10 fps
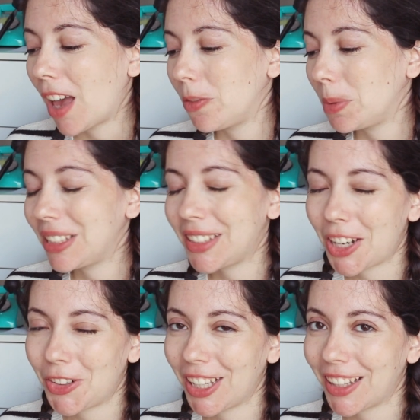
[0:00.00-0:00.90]
I've been
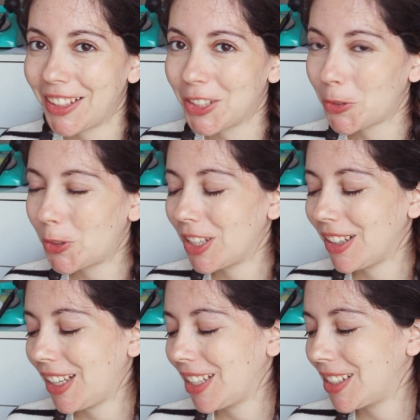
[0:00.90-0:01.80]
staring at this for the
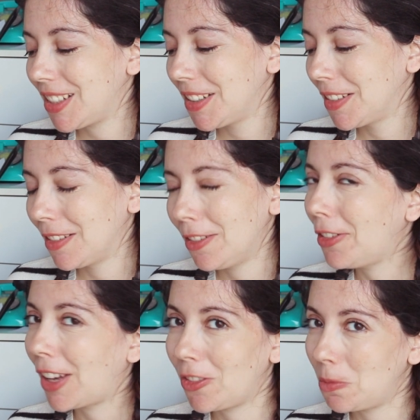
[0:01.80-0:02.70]
last
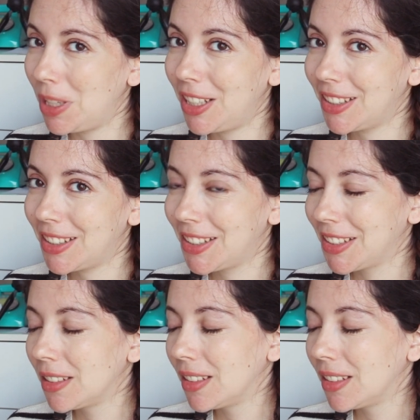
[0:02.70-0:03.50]
5 minutes.